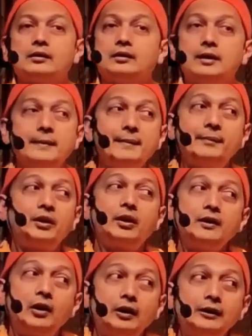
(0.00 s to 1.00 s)
Remember,
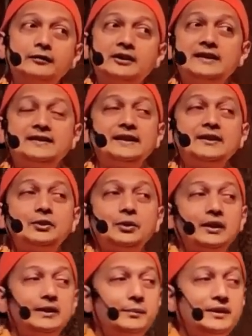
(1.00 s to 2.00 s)
on all of these things, you
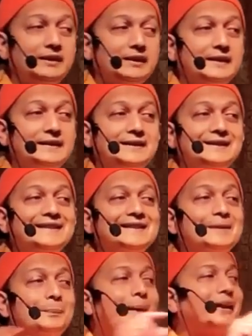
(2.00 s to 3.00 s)
can immediately see there's a
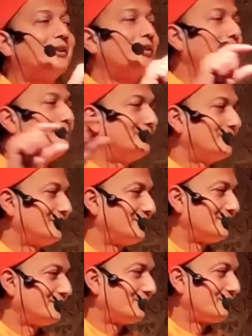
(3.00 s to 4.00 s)
spectrum.
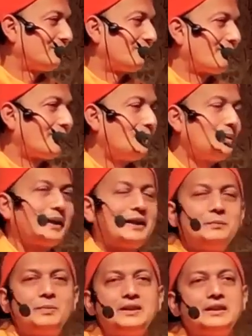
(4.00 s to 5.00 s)
You
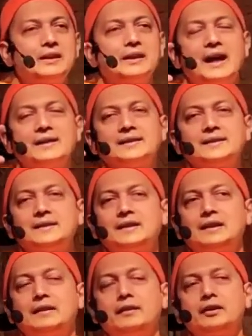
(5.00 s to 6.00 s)
can be an
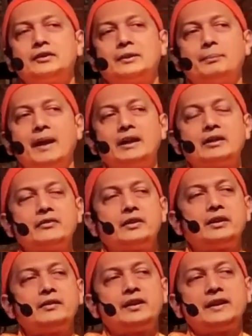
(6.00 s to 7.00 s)
ascetic living on the bank of the
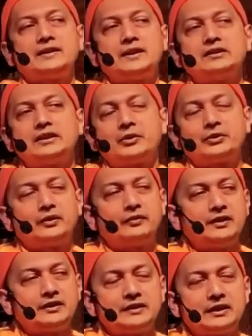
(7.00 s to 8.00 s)
river at 10,000
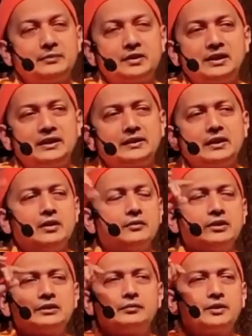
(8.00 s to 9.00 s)
feet in the Himalayas,
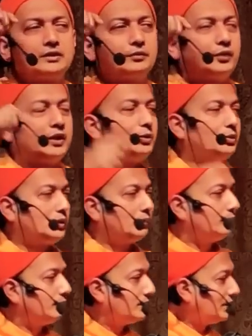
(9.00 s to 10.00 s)
with where you
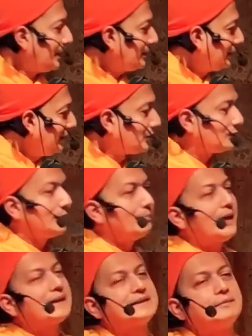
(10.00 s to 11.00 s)
take these to the
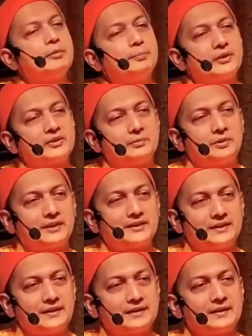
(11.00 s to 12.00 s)
maximum possible
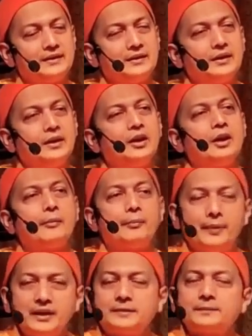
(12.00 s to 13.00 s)
extent.
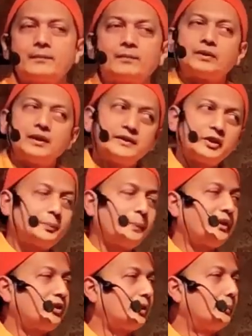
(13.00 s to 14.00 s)
But there's a
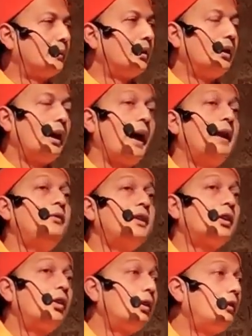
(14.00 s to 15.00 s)
spectrum. And we
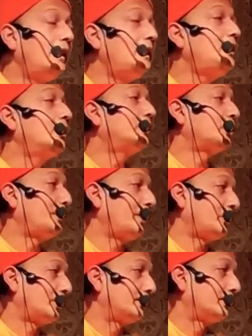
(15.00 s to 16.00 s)
are already on the
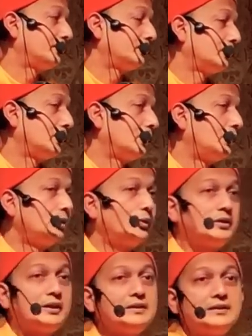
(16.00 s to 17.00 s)
spectrum.
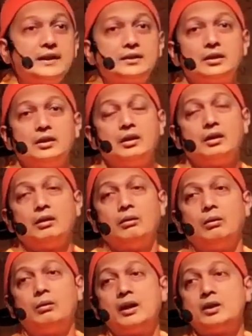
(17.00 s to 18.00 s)
Don't think that,
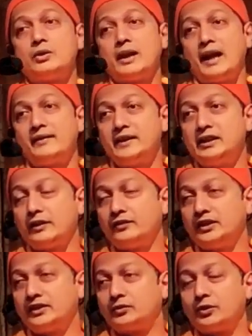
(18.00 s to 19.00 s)
oh, I don't have any of
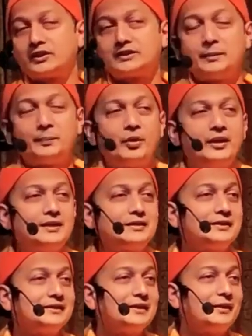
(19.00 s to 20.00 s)
this. What's the point?
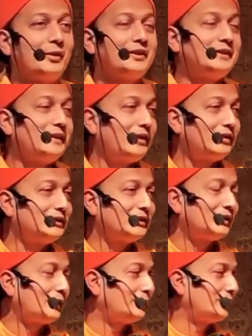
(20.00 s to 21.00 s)
Why did I
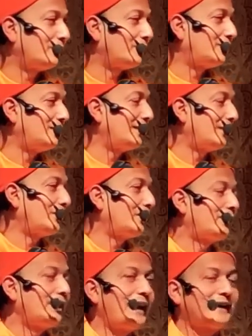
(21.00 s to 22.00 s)
register for the retreat? I could
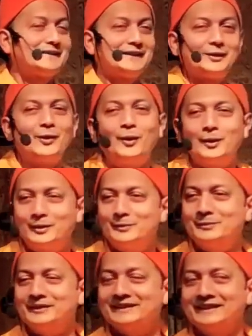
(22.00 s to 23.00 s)
have relaxed at
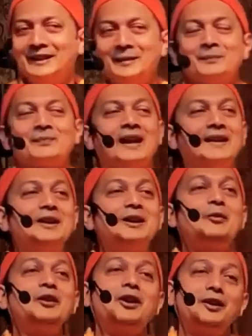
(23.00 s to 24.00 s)
home. No,
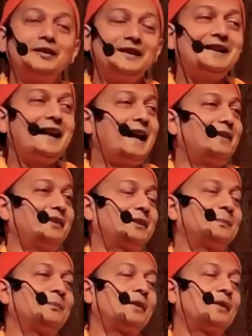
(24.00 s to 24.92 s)
we already have it.